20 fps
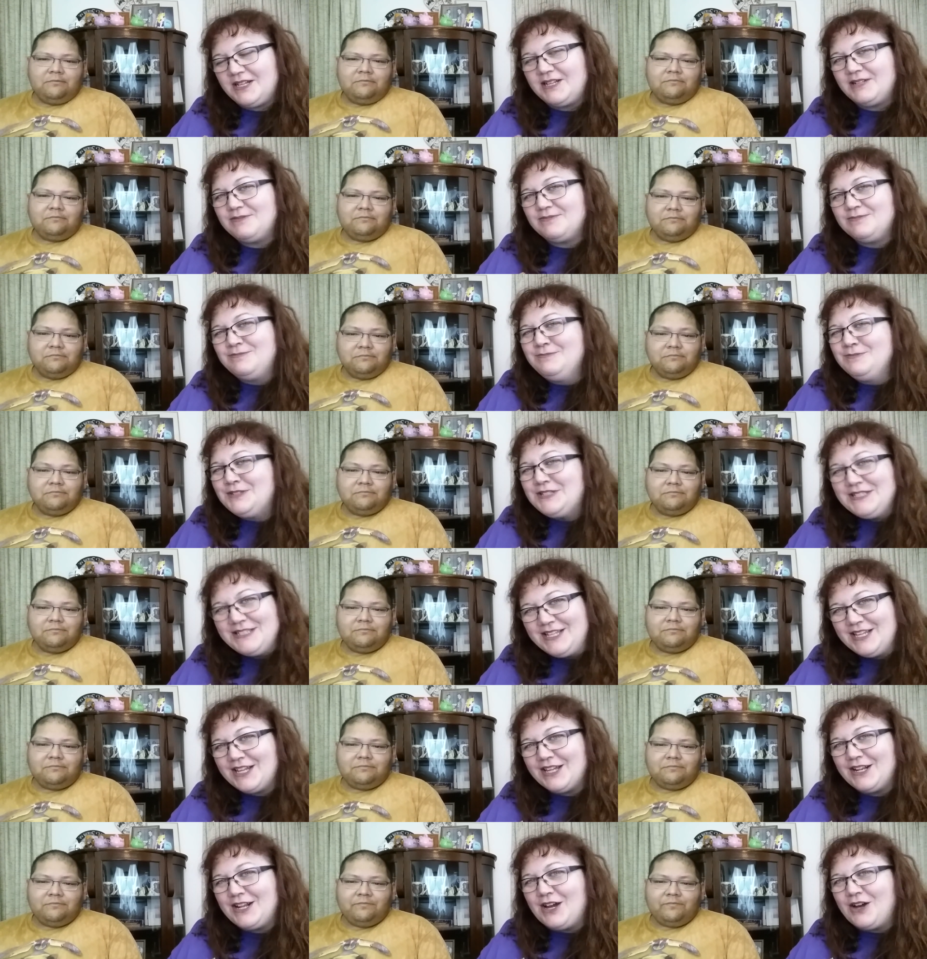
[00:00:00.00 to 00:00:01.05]
Speaker 1: that
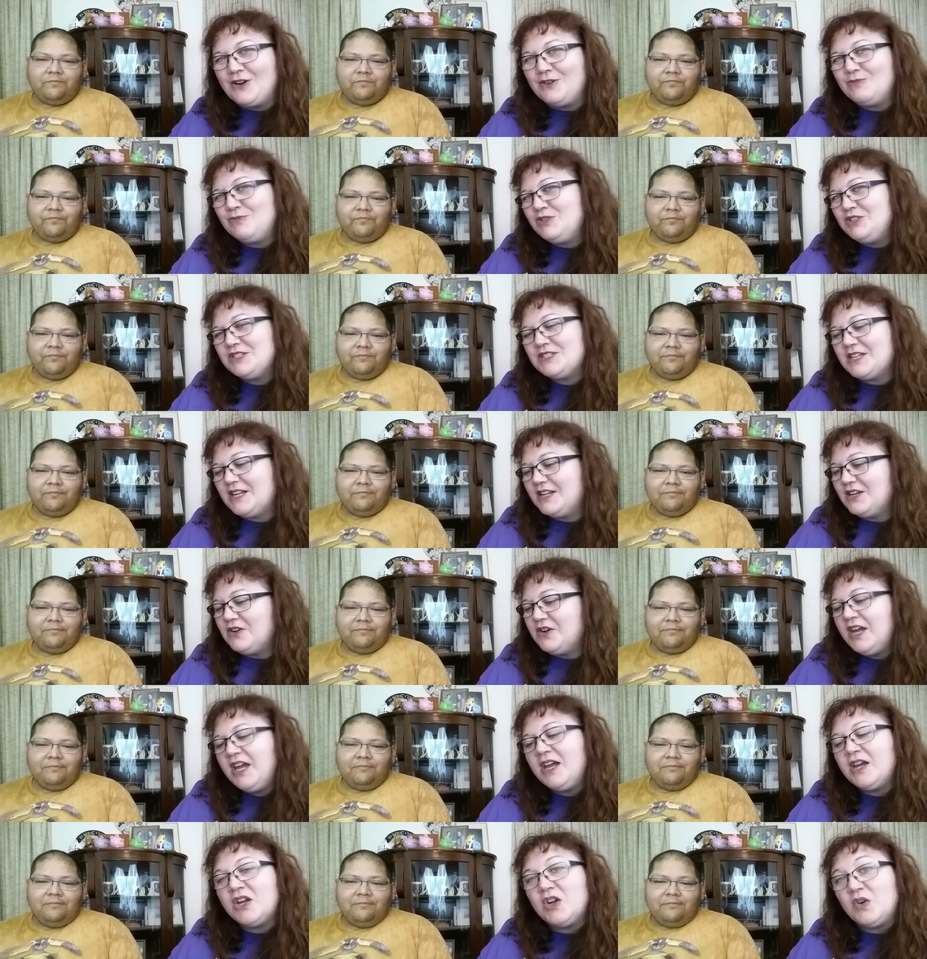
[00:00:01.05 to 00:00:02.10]
stick it out. We just kind of
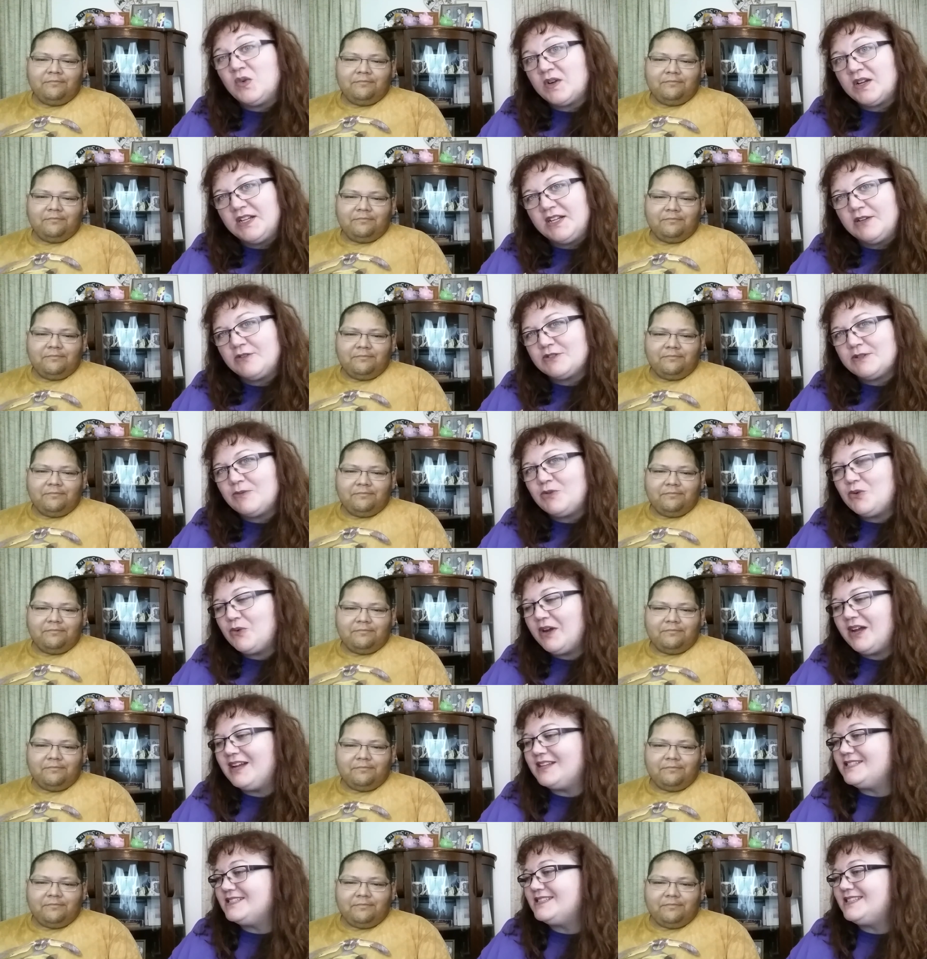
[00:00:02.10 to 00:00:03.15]
go, hey, we're gonna give something away.
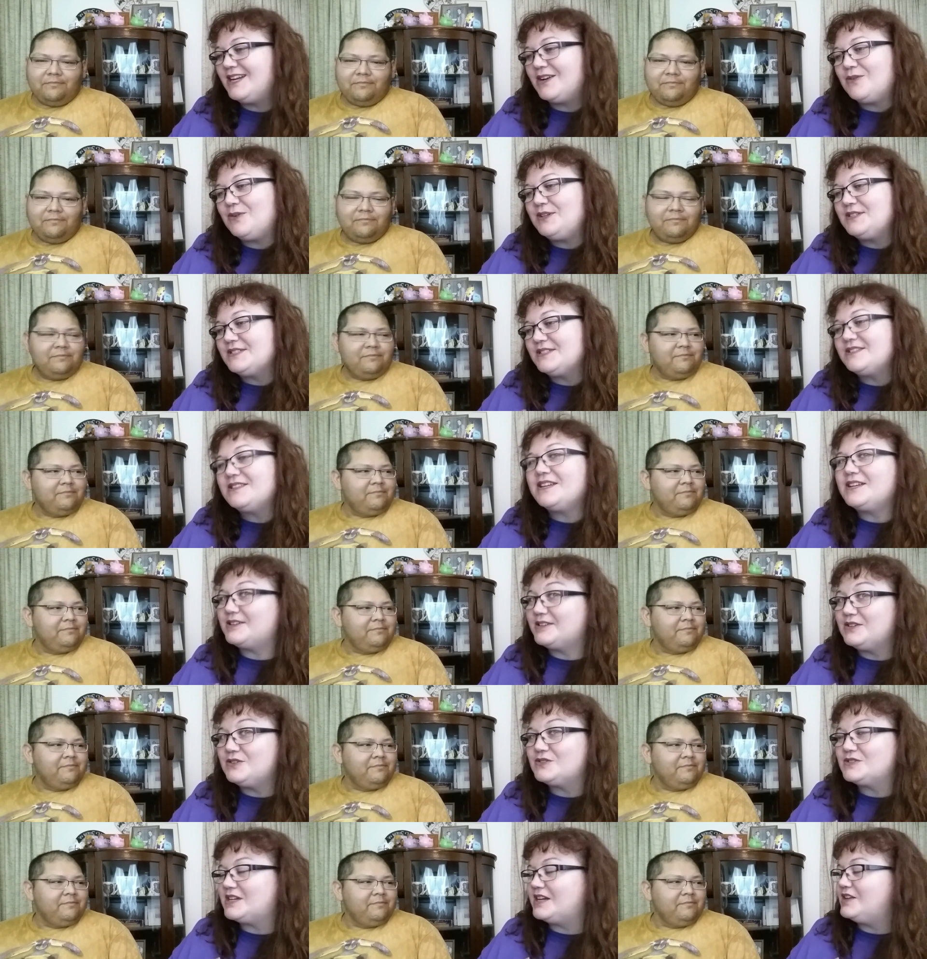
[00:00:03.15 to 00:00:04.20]
I did that recently.
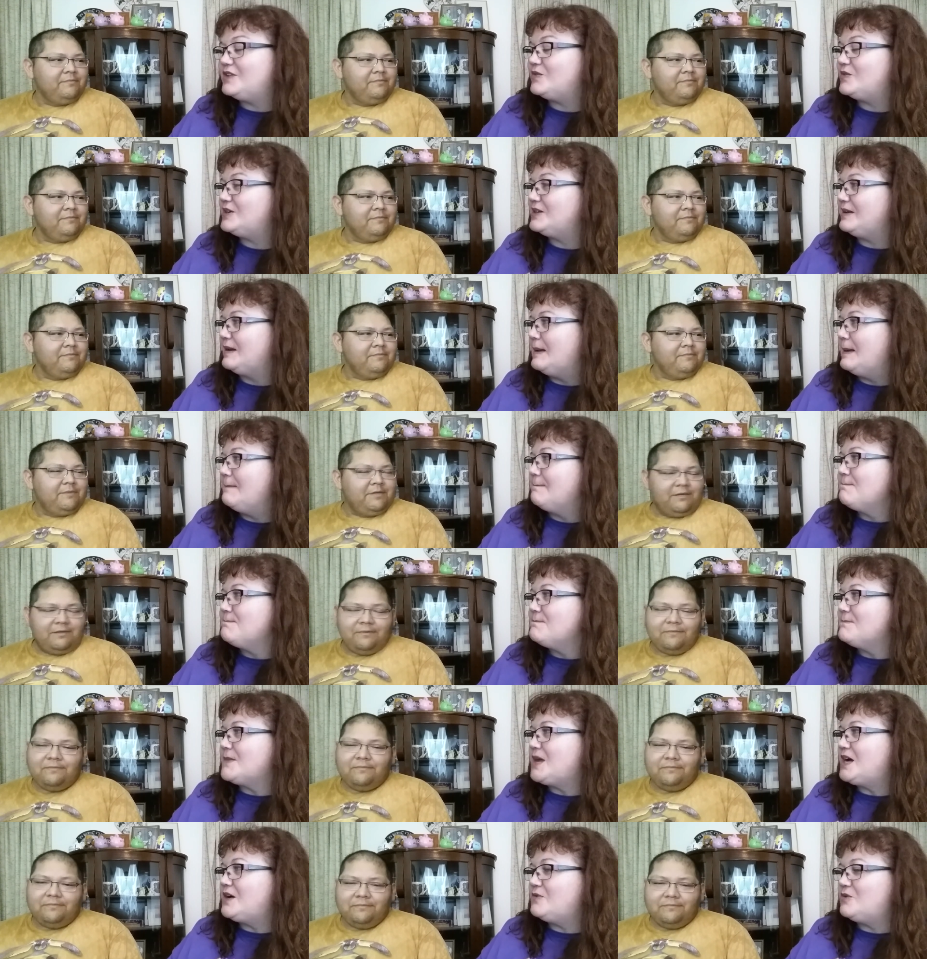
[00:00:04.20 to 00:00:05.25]
It was kind of fun yeah.
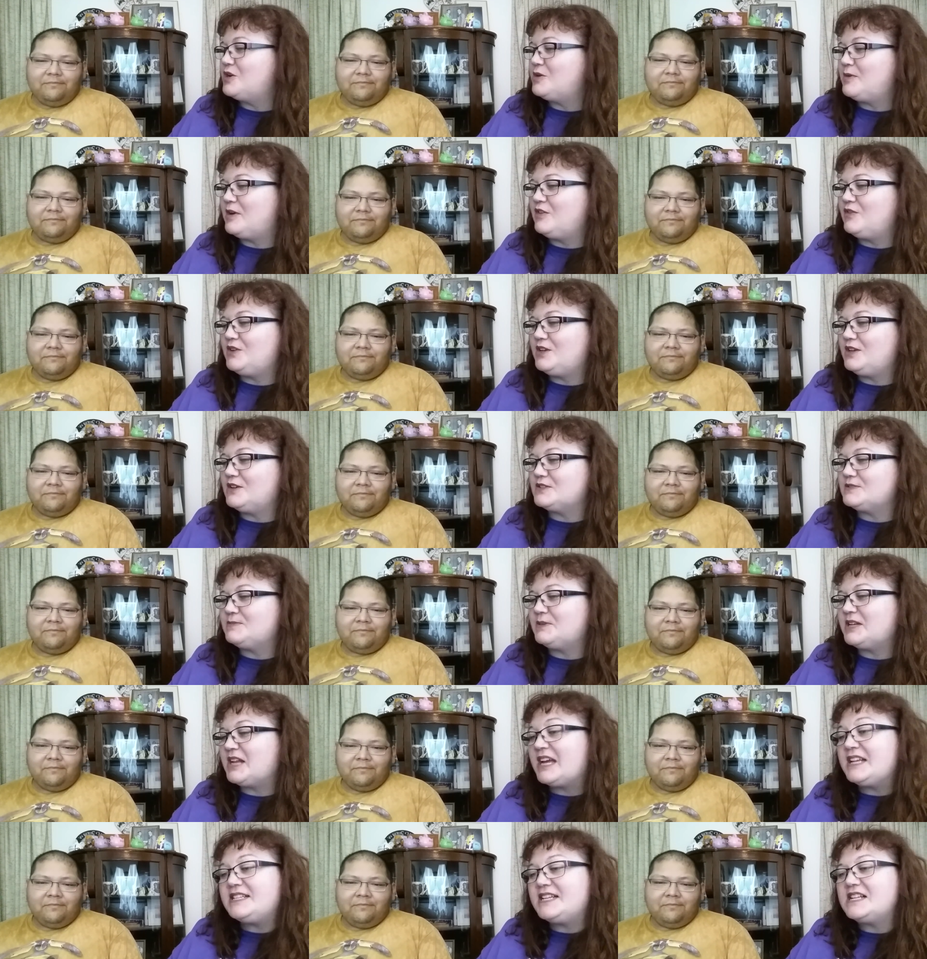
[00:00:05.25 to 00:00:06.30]
on one of my videos.
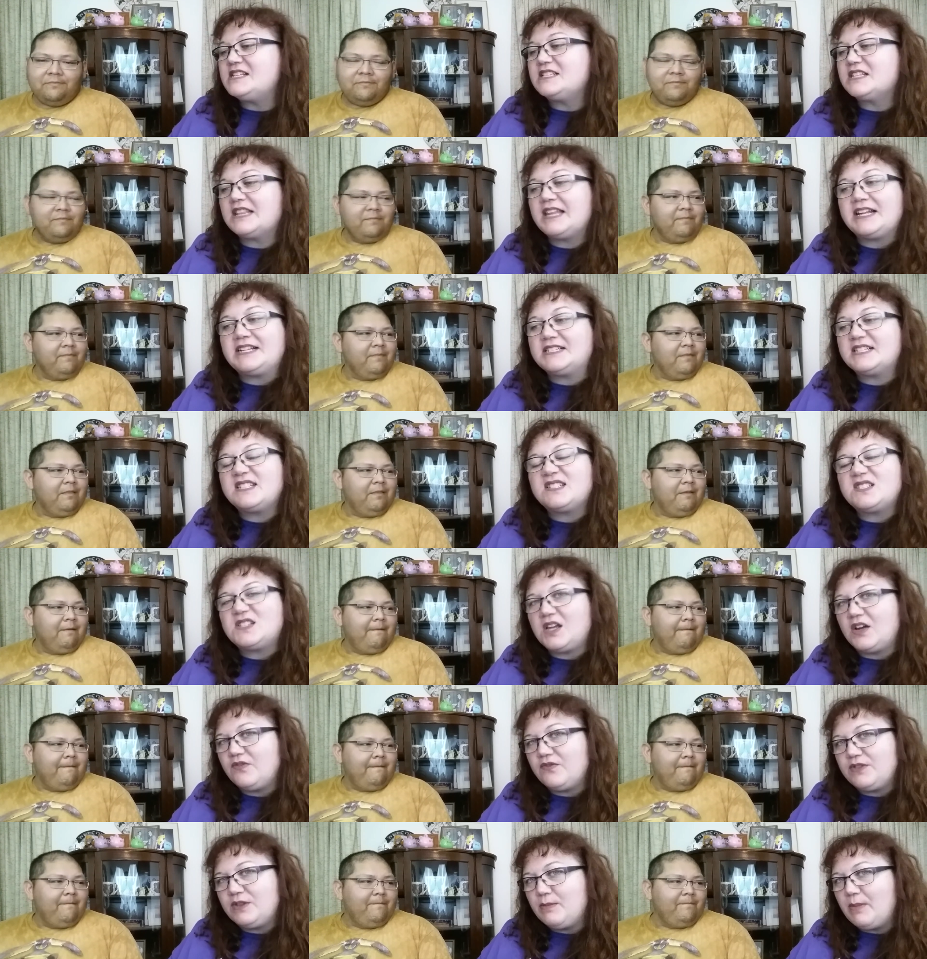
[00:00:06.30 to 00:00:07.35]
But I tend to like to
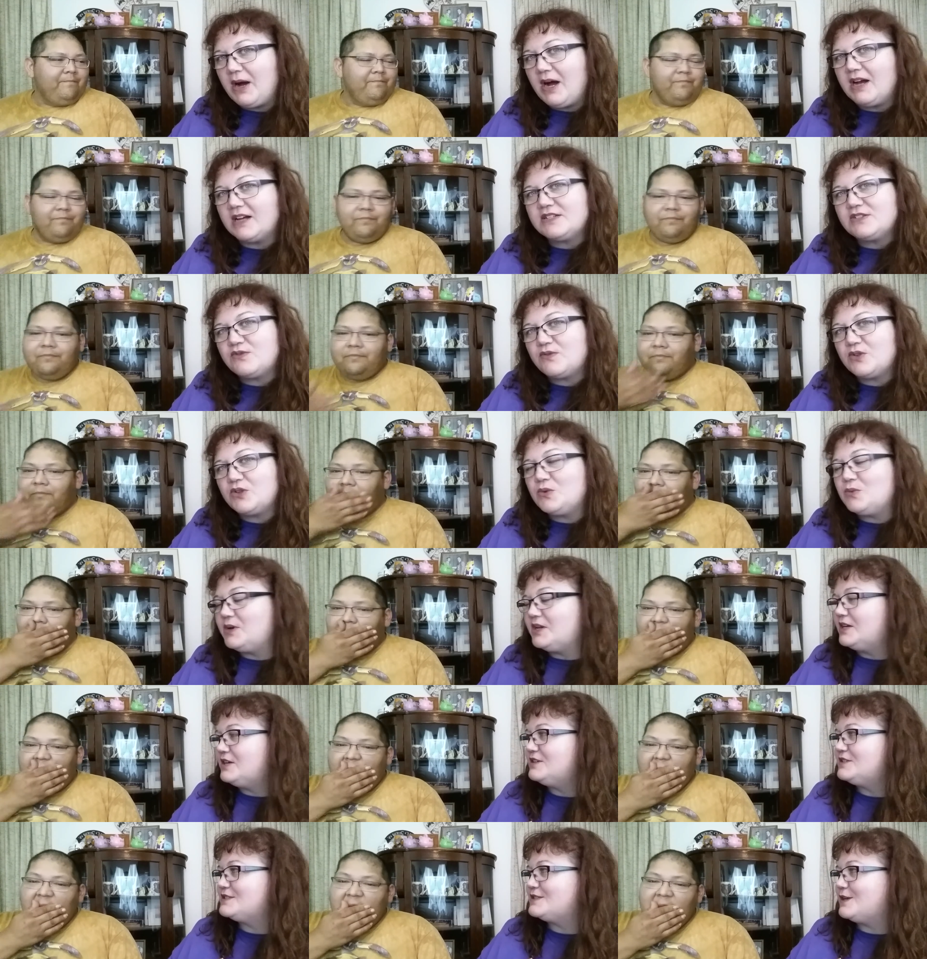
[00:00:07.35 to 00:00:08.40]
stuff the box for the
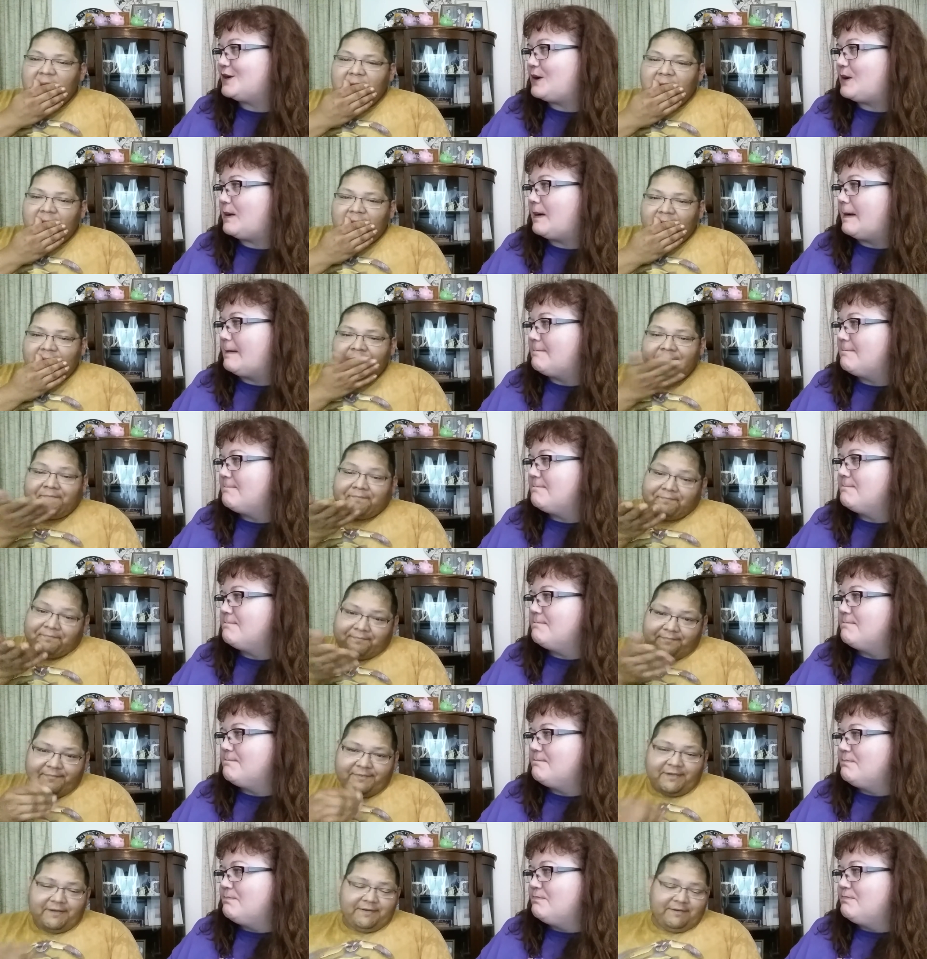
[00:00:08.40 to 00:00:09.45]
winter, so.
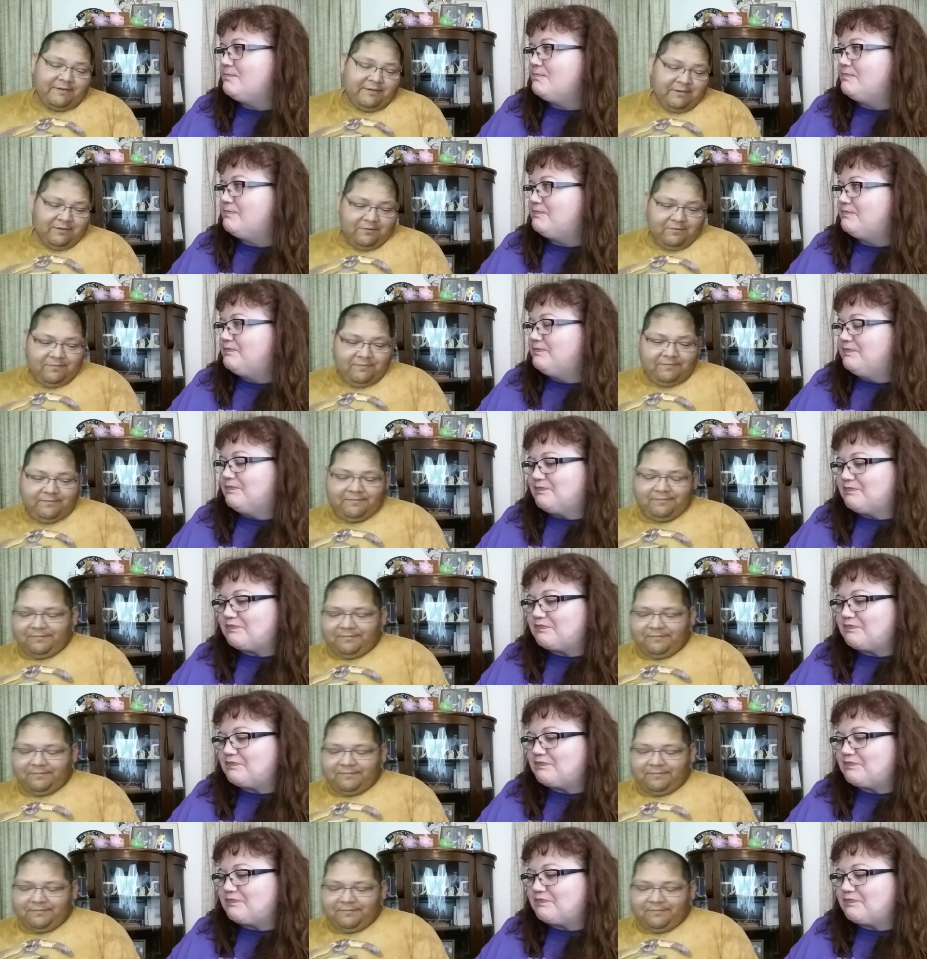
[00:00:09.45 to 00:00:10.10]
There you go.